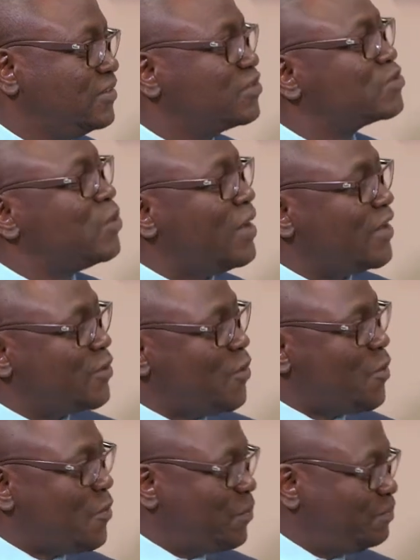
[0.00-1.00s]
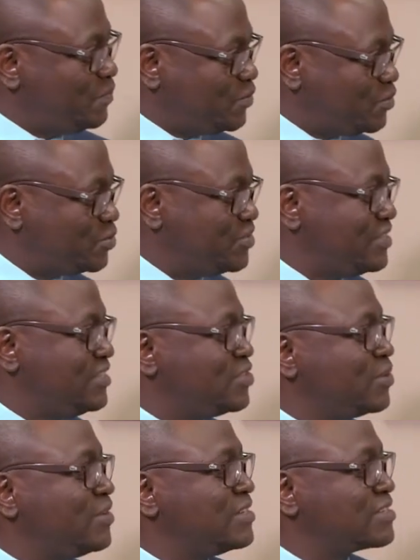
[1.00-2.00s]
So I go to the
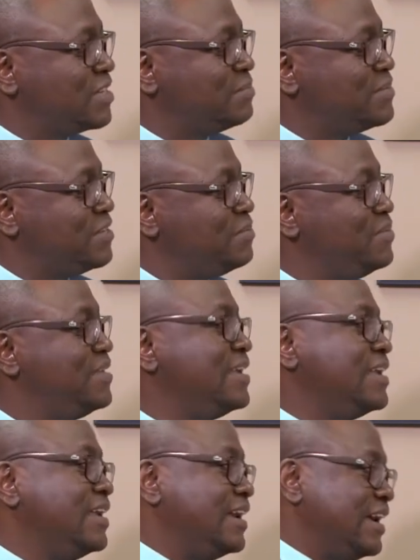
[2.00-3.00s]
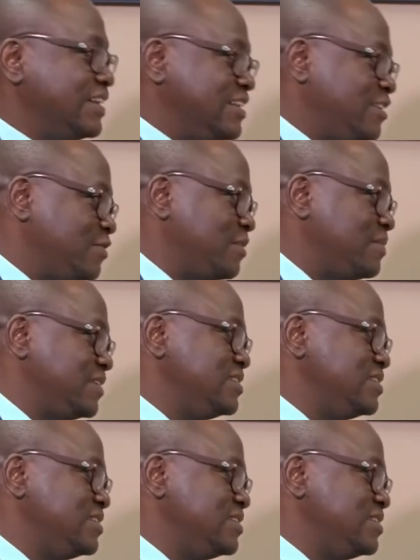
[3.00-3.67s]
insurance company B and give them the